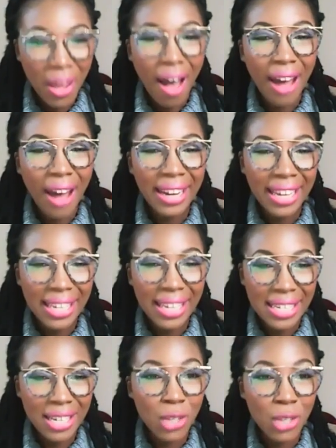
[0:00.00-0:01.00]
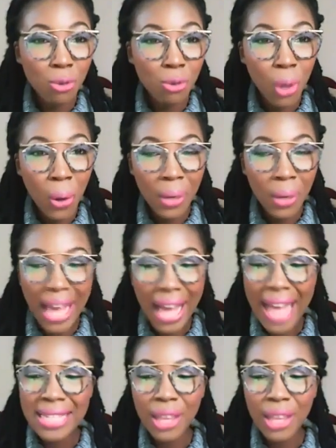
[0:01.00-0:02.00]
on Nakita's role
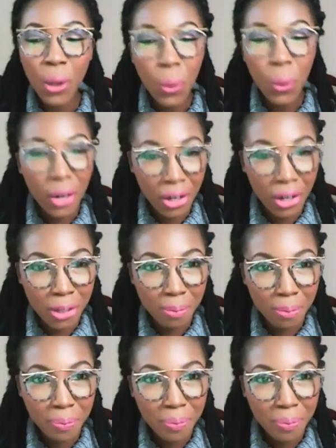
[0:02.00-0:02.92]
as the owner